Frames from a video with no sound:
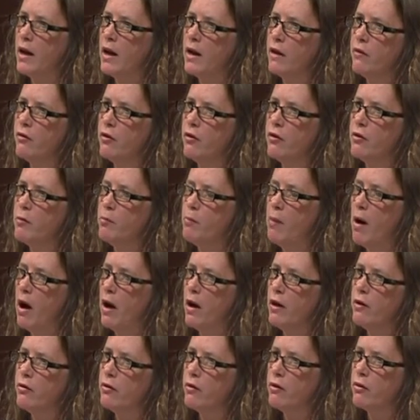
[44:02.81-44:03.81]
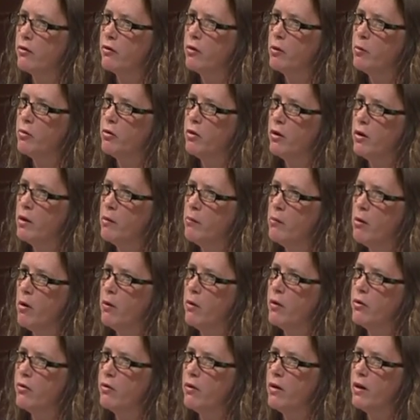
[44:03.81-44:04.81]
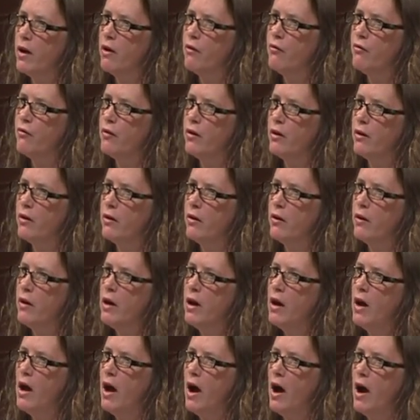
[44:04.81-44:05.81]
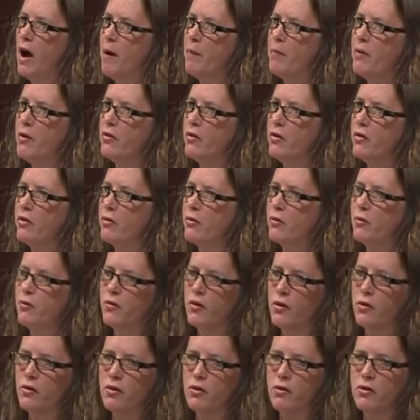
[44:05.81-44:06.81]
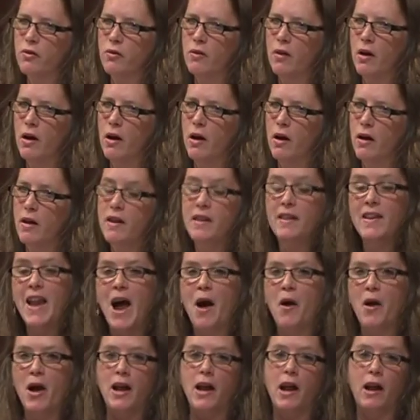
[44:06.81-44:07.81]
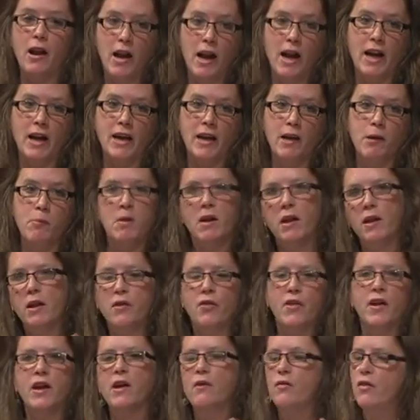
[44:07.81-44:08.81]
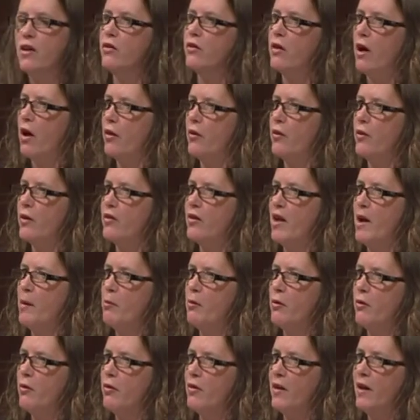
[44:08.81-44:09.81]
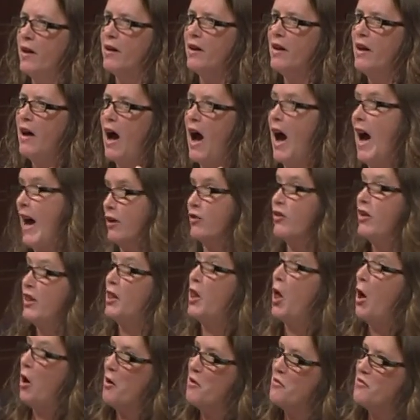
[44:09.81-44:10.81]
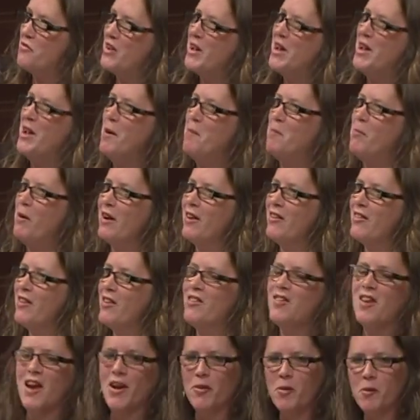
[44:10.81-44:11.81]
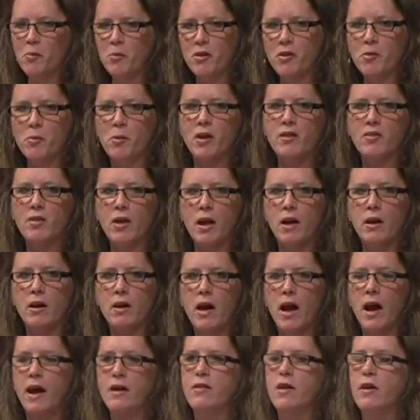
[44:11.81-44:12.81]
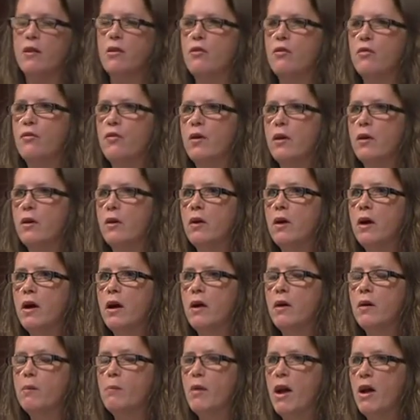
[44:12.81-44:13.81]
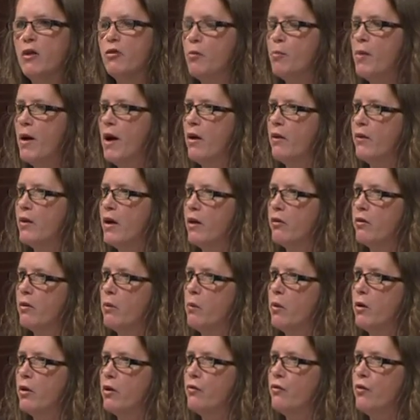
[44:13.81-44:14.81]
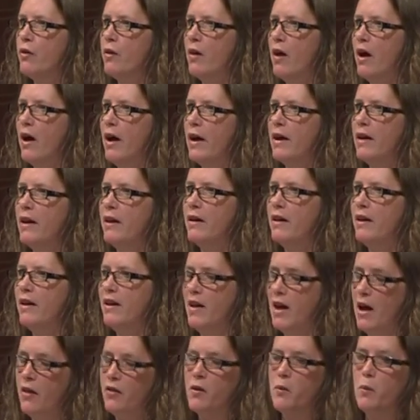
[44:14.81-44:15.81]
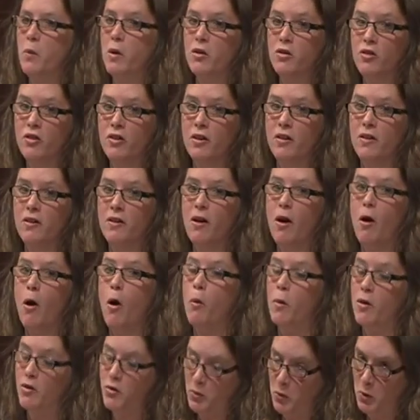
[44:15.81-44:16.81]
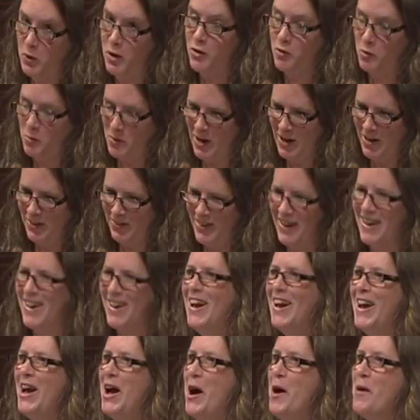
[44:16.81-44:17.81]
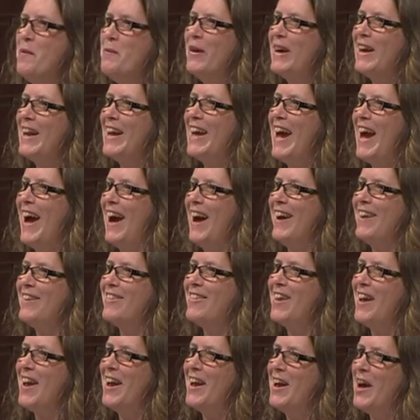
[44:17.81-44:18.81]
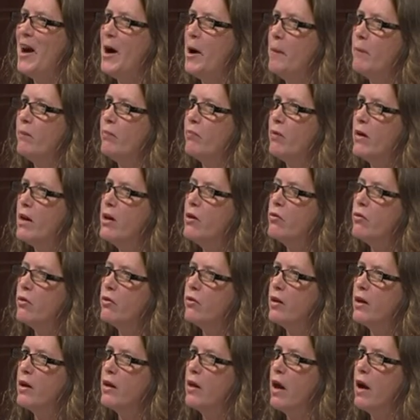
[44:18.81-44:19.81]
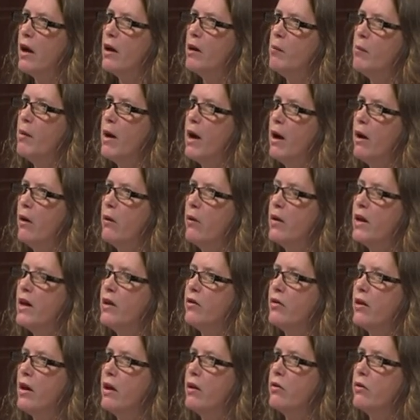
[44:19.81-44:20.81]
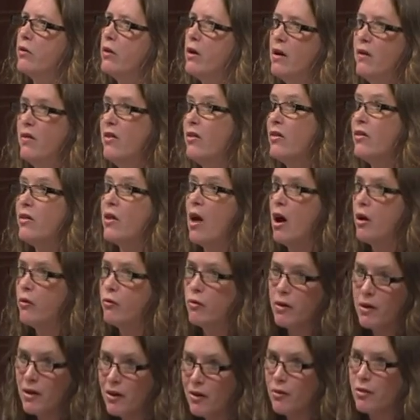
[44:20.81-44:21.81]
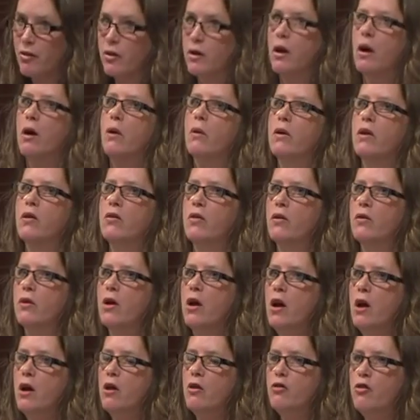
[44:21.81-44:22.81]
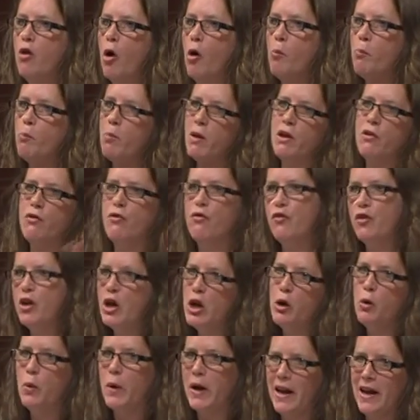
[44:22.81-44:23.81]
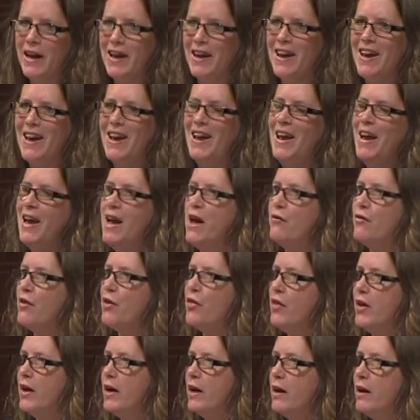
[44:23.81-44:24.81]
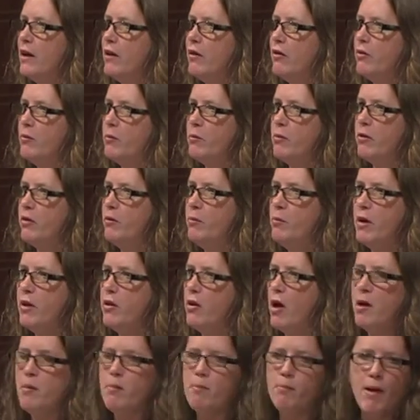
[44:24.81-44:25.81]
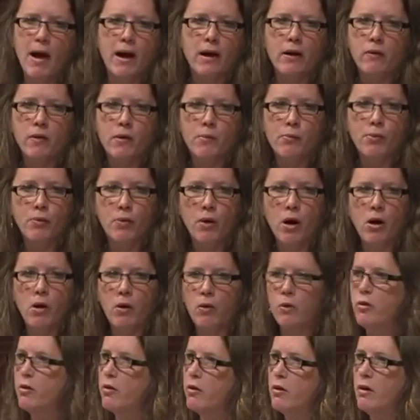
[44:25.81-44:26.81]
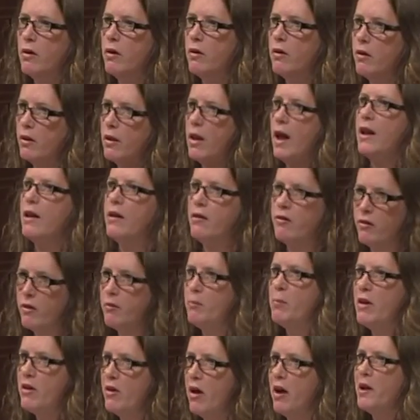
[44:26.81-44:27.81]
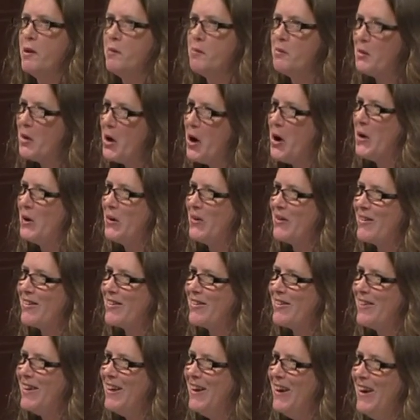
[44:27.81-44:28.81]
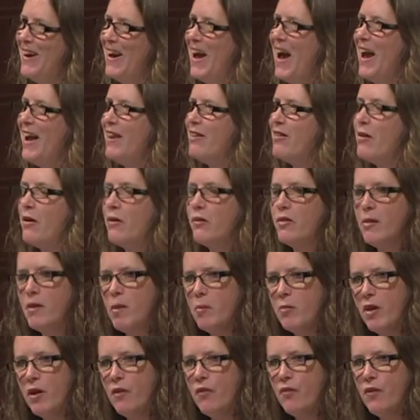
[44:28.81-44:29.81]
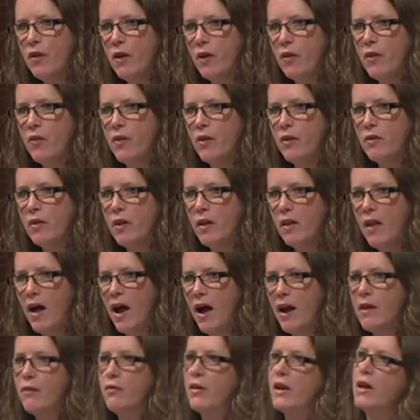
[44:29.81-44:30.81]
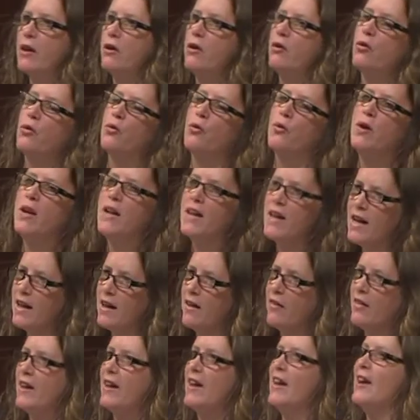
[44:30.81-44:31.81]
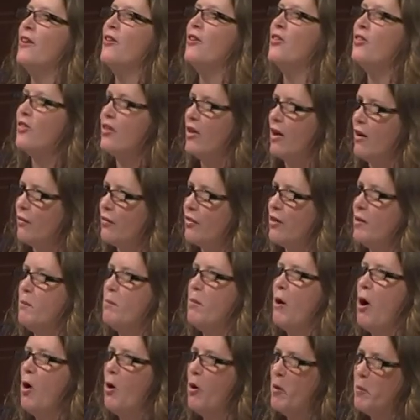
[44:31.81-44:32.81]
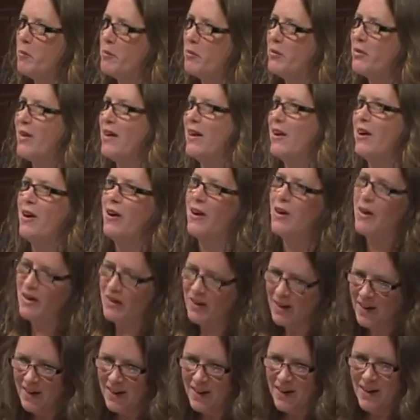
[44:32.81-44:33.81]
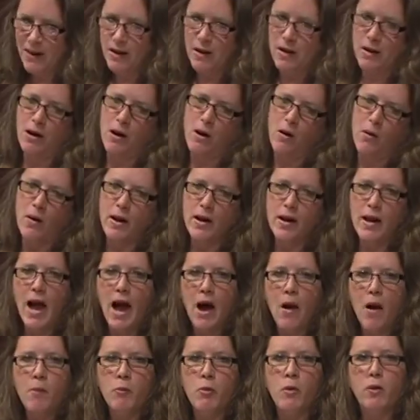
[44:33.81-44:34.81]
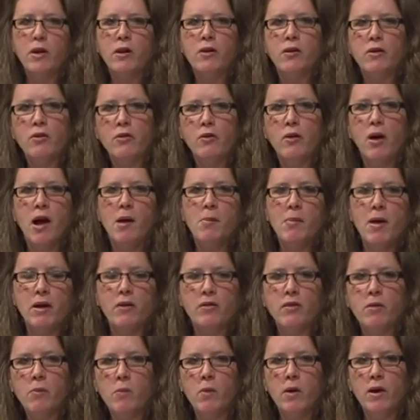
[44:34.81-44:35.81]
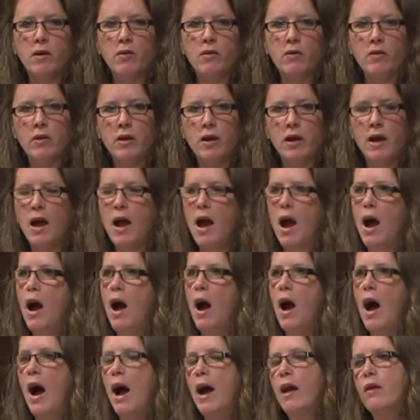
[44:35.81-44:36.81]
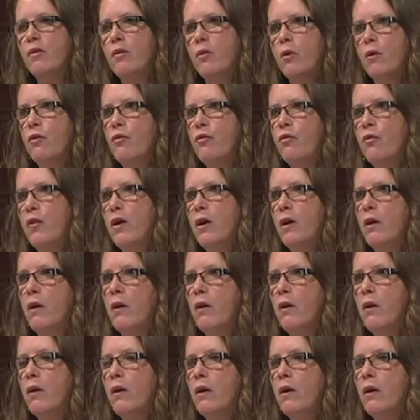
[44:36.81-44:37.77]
of despise description in poetry. I feel there's this now, and I can immediately think of these other examples that I actually love. But as a general principle, I tend to feel Ezra Pound has a wonderful line, and not that one should always quote Ezra Pound, but he has a interesting line about, he says, this is 100 years ago, and he says, don't be viewy. If a thing can be done better in prose, let it be done in prose. And so sometimes I feel that there's a lot of like creaking of the gear shifts in poems that are, and now I'm going to describe X and Y and Z. I sort of feel